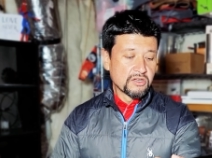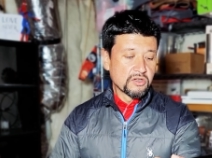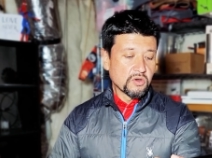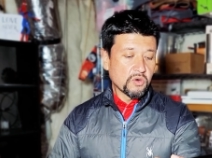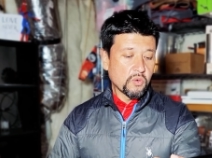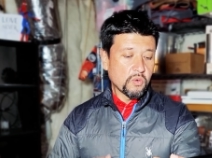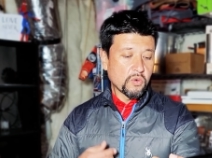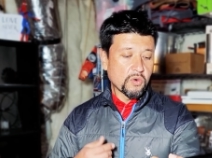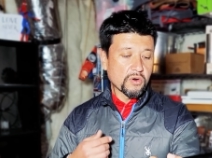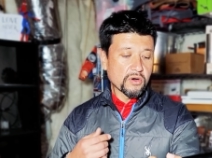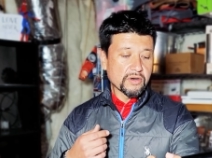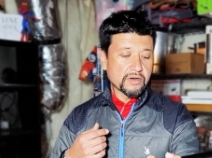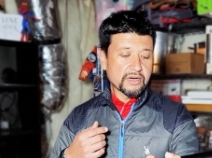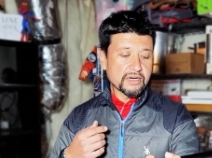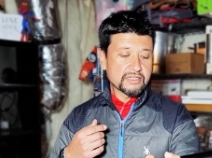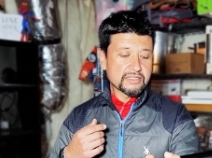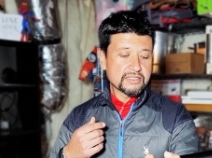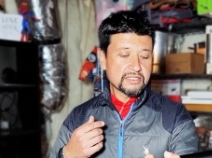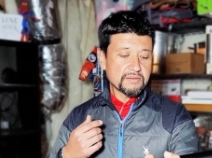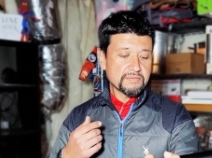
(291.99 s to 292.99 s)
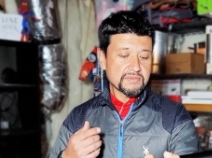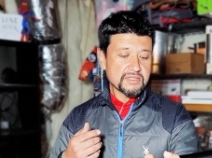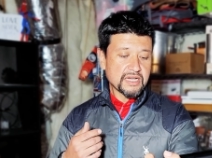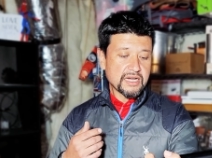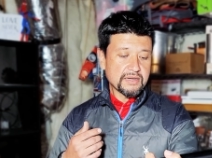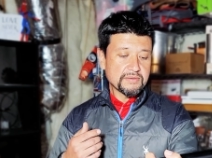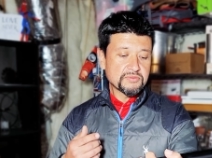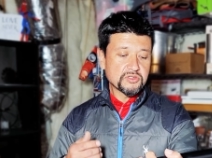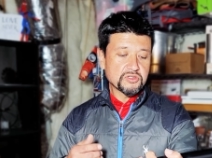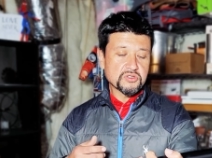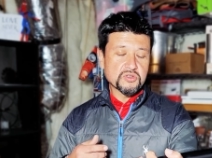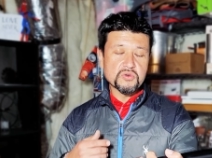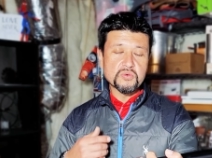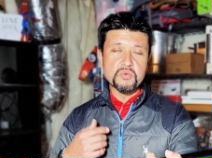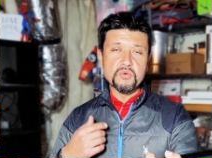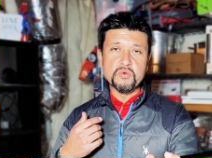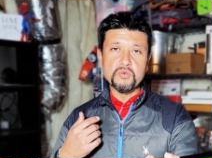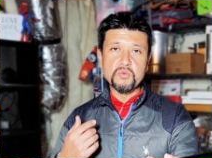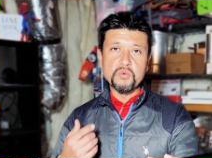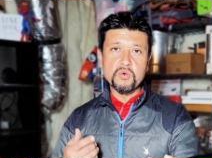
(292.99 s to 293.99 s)
or sometimes your
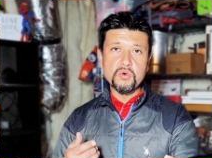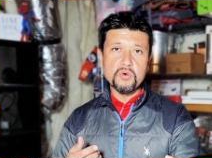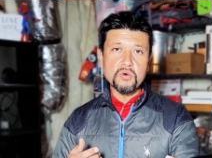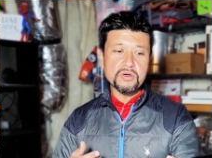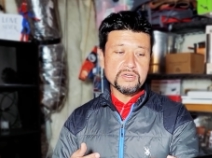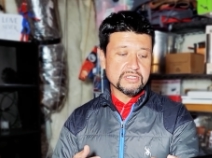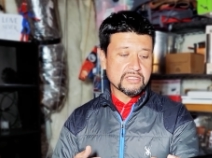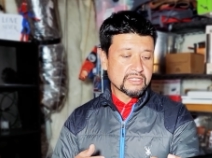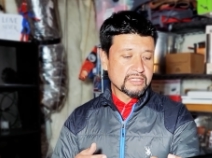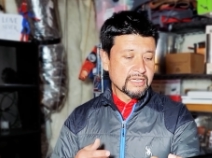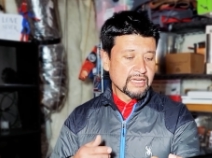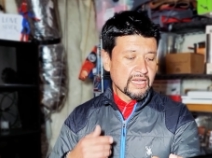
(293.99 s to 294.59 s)
rewards.